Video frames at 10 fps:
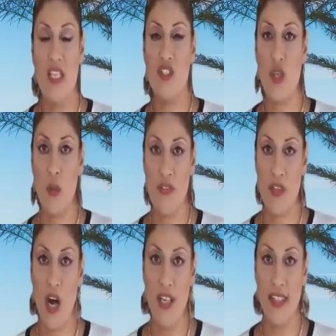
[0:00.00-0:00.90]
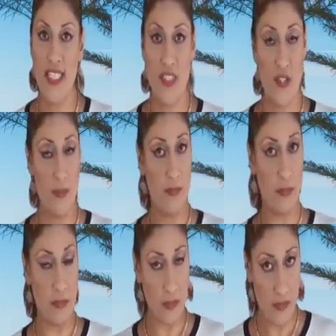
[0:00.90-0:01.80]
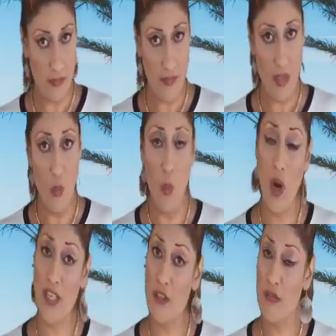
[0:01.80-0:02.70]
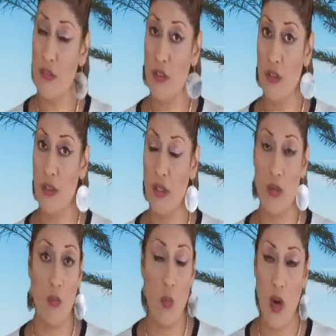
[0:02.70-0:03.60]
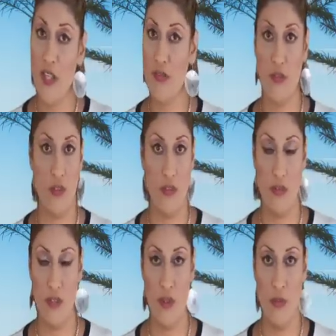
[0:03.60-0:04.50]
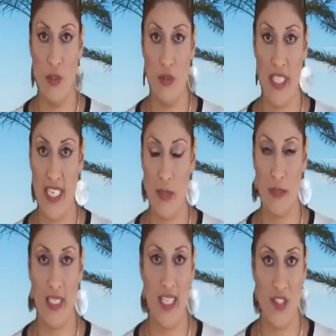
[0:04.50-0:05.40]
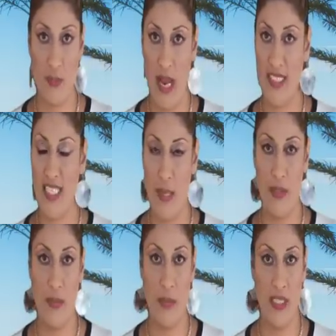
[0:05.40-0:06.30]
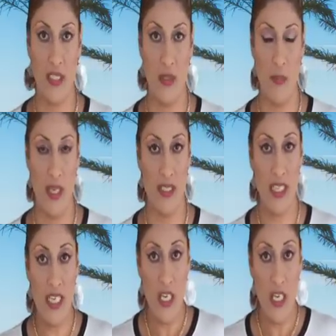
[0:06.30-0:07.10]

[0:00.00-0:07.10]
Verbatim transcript: So we've got this a wonderful, wonderful new moon taking place smack dab in the middle of the month